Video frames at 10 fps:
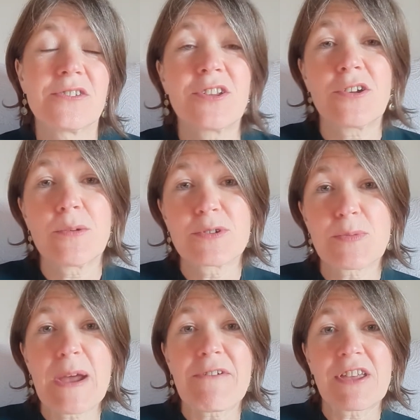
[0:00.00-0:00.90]
that I was
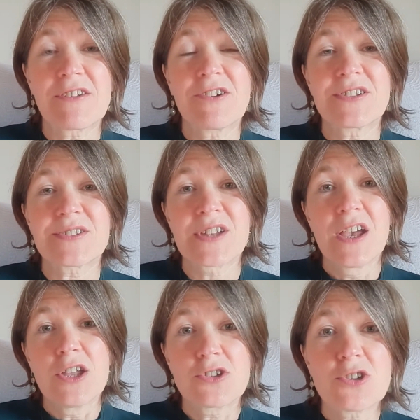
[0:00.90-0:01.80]
wearing a nice
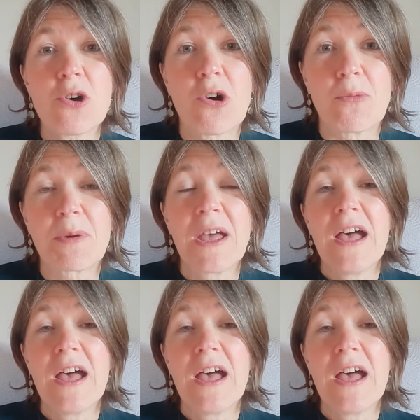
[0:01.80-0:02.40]
top,